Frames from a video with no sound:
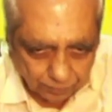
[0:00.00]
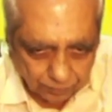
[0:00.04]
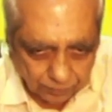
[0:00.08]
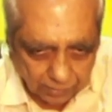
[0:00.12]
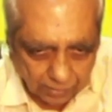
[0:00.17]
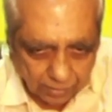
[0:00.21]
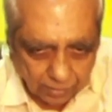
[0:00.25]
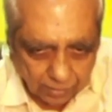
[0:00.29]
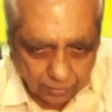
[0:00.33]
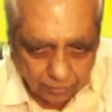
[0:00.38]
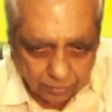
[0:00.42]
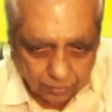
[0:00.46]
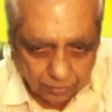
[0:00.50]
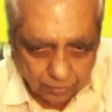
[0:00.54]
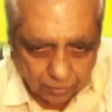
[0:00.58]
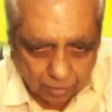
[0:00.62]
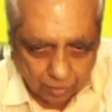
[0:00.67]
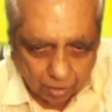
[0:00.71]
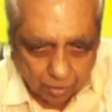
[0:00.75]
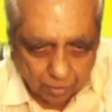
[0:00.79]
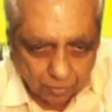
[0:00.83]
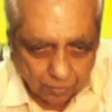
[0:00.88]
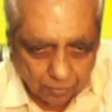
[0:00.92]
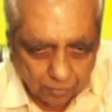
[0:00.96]
Now,
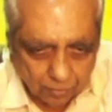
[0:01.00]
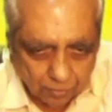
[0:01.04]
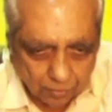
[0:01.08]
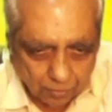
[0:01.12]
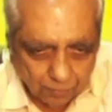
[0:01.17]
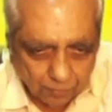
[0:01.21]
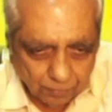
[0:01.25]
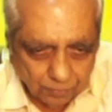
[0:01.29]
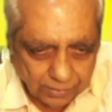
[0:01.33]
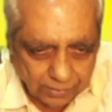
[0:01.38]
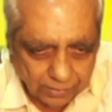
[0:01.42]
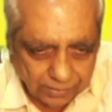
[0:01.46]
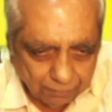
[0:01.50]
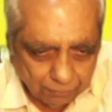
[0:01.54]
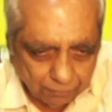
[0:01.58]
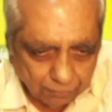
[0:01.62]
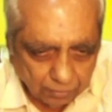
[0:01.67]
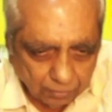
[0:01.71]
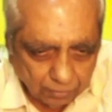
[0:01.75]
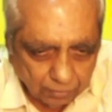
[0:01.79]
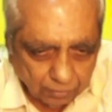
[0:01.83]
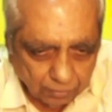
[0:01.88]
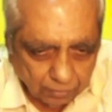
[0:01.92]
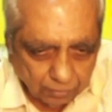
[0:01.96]
if
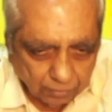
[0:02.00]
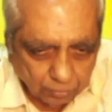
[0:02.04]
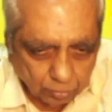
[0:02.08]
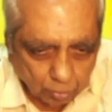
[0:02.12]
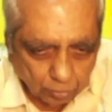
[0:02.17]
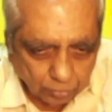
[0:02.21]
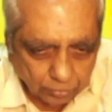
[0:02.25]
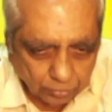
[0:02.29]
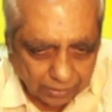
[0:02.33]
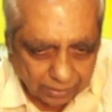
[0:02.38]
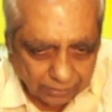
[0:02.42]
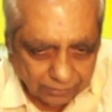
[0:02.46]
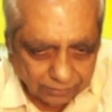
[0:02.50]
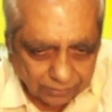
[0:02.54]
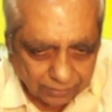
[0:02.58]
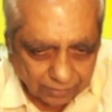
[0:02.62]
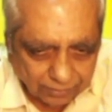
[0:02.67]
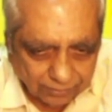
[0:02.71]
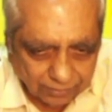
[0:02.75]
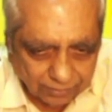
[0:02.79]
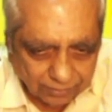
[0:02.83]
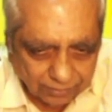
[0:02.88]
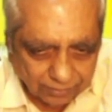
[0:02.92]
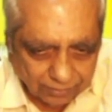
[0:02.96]
so, the sum is
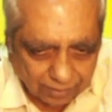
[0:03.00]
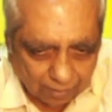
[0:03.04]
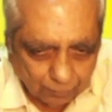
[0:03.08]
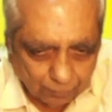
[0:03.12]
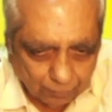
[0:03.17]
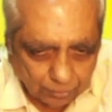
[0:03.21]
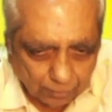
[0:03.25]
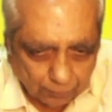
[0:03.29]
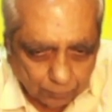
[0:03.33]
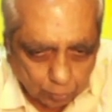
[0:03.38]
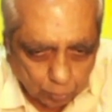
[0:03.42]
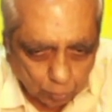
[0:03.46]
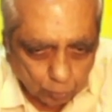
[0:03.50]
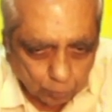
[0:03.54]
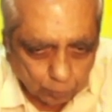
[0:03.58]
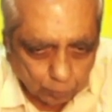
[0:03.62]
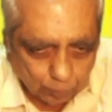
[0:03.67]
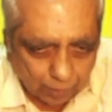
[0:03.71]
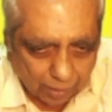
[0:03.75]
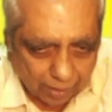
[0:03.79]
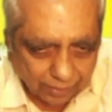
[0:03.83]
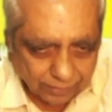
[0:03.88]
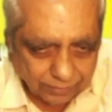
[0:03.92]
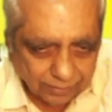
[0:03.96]
of two parts.
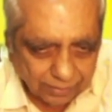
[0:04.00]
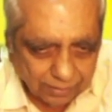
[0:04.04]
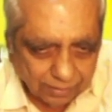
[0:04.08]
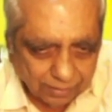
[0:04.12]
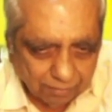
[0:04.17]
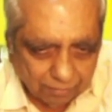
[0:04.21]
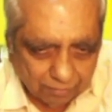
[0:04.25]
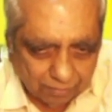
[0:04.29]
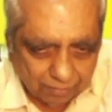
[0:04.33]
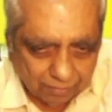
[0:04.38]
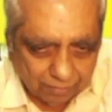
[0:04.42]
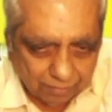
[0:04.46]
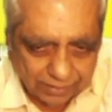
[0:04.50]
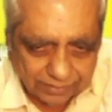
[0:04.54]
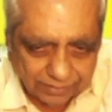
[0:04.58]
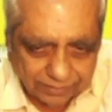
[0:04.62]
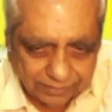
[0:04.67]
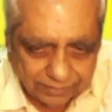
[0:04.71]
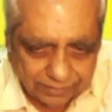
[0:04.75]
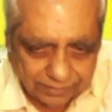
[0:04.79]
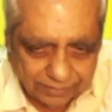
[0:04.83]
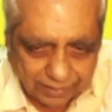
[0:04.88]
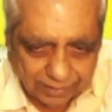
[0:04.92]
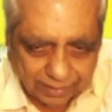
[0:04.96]
One, they are
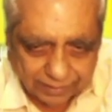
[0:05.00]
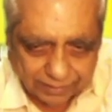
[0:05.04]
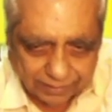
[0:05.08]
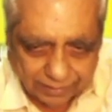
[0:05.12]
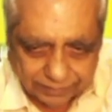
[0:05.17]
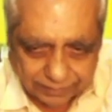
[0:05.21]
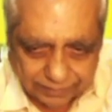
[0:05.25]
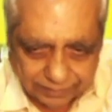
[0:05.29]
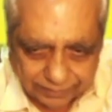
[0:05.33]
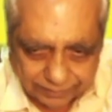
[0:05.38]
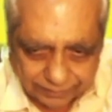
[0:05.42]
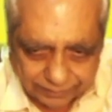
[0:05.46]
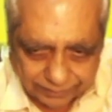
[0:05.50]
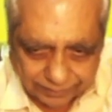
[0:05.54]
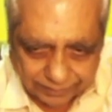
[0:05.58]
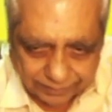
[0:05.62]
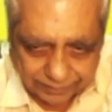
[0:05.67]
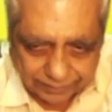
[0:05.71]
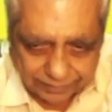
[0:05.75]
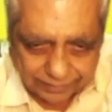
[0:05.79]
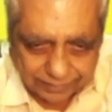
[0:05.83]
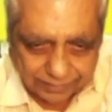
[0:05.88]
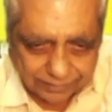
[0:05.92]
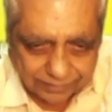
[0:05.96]
connected in series,
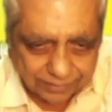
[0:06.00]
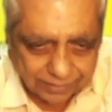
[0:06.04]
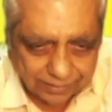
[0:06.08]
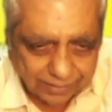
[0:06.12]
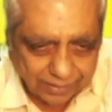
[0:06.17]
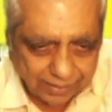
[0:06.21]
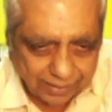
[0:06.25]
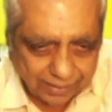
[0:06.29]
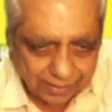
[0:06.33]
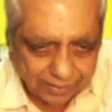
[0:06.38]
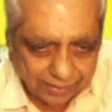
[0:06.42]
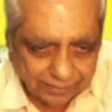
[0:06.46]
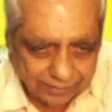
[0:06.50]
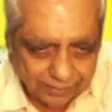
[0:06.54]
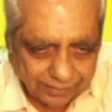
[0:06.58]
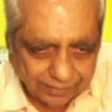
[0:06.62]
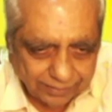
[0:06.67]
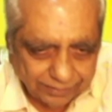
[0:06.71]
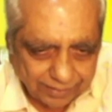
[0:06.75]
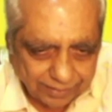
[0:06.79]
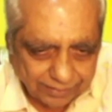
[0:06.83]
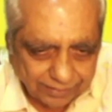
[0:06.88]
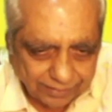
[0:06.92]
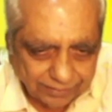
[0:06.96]
and then they are
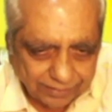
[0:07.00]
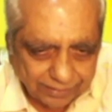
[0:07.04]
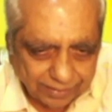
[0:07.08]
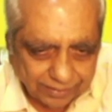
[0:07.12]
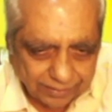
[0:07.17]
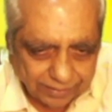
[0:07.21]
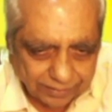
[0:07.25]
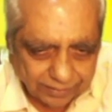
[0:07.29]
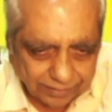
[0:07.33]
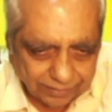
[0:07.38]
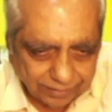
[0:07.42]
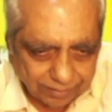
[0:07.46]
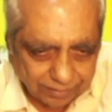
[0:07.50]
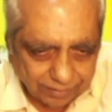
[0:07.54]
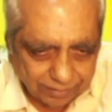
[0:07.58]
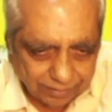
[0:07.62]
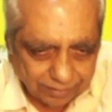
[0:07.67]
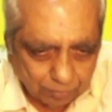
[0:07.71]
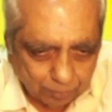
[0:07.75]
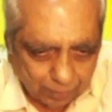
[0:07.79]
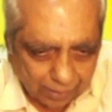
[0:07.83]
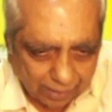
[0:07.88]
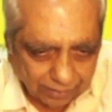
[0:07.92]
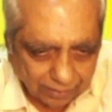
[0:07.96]
connected in parallel.
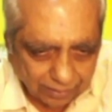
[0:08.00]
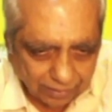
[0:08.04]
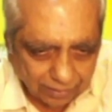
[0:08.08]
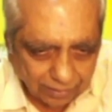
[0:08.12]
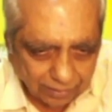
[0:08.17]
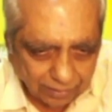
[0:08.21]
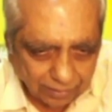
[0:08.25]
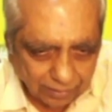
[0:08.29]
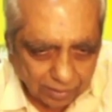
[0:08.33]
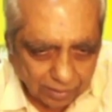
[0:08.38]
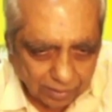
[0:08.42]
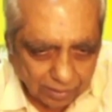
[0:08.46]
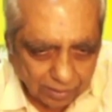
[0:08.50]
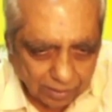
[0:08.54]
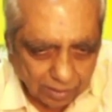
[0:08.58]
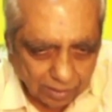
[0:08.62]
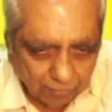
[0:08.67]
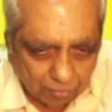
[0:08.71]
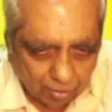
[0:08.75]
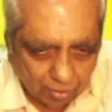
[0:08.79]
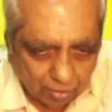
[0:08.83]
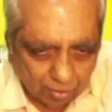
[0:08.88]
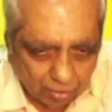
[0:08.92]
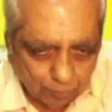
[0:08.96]

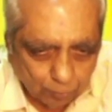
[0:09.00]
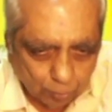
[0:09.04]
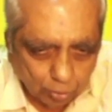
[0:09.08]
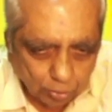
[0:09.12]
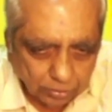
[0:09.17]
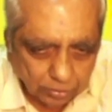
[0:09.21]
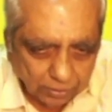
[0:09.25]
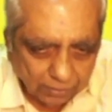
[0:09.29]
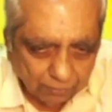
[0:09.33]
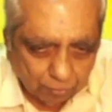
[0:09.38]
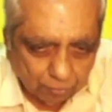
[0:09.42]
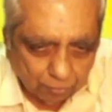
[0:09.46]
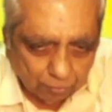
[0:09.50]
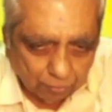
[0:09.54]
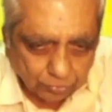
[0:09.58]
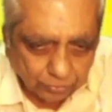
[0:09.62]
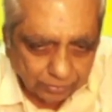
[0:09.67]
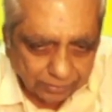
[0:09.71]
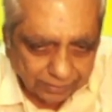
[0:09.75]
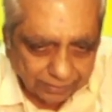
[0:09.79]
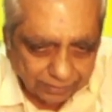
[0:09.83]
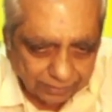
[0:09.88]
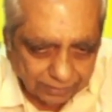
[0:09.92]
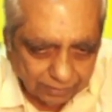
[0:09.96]
For series, it is
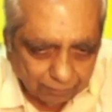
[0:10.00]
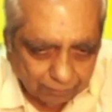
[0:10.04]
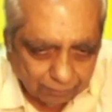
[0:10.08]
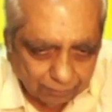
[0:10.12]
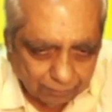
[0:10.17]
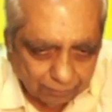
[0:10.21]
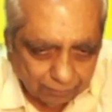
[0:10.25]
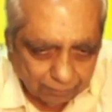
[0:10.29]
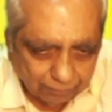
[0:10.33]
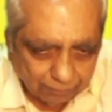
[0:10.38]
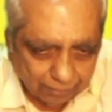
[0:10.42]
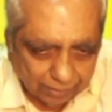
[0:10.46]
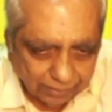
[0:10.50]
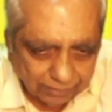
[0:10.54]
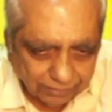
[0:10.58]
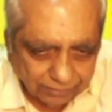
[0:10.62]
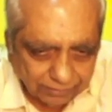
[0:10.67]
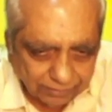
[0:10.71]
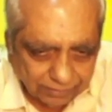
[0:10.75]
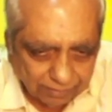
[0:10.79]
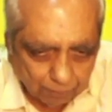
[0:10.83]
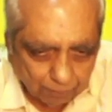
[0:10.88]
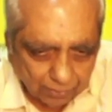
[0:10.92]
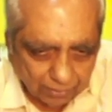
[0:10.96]
very simple. We have done a
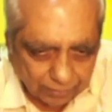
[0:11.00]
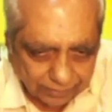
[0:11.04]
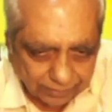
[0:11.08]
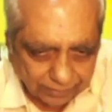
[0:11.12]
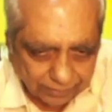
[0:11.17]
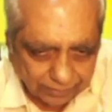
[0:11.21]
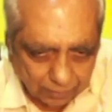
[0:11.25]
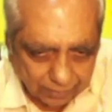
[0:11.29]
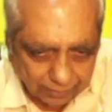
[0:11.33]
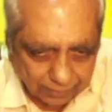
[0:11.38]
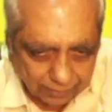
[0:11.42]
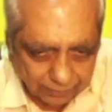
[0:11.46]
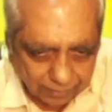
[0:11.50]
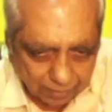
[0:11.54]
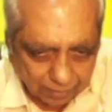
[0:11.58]
similar sum.